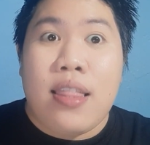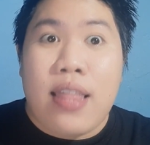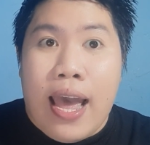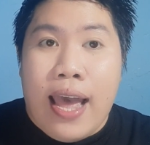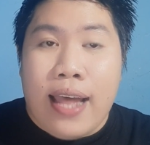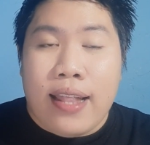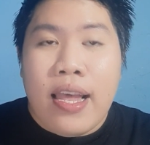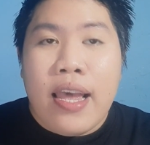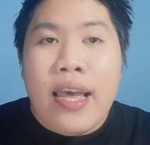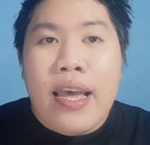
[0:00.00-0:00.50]

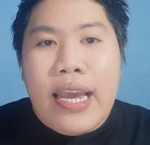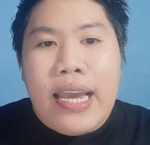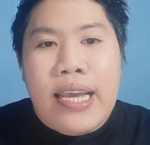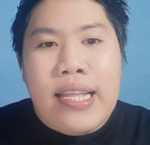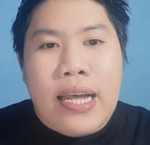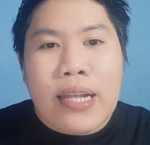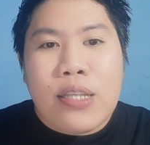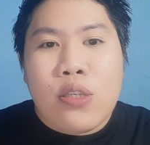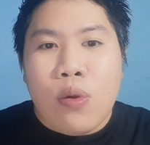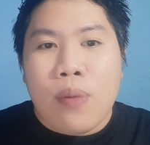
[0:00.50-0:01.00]
that
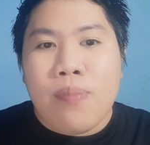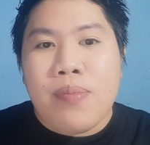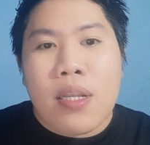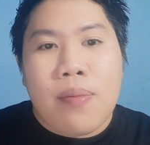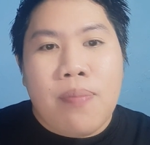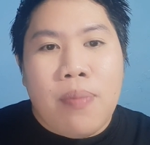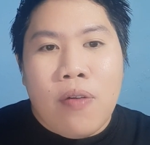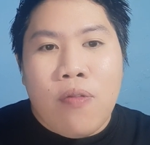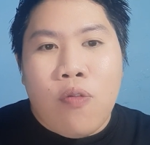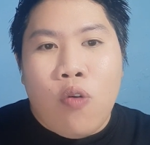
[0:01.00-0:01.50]
in that
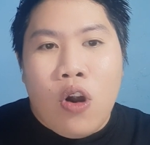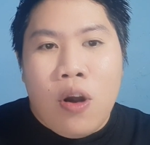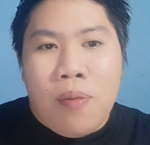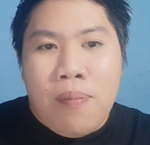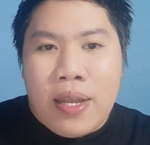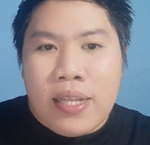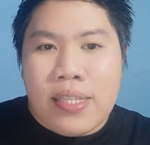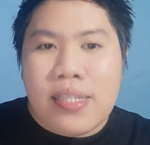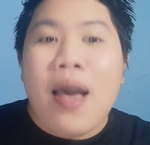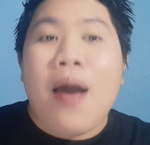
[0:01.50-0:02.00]
swimsuit
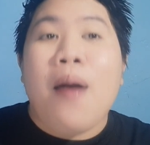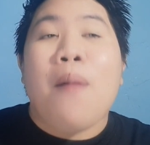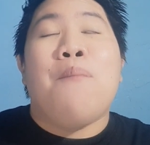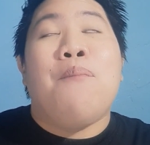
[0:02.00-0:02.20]
performance.